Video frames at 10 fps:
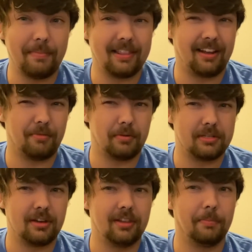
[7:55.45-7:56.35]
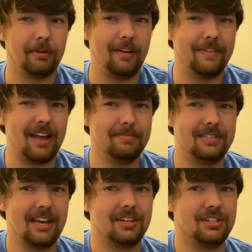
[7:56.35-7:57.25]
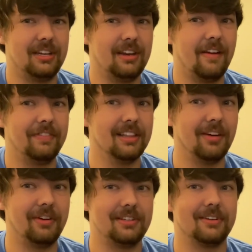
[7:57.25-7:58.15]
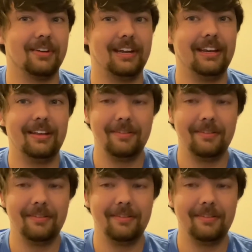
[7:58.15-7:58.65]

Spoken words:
I think is what it's called, the prefab section of the loading screen.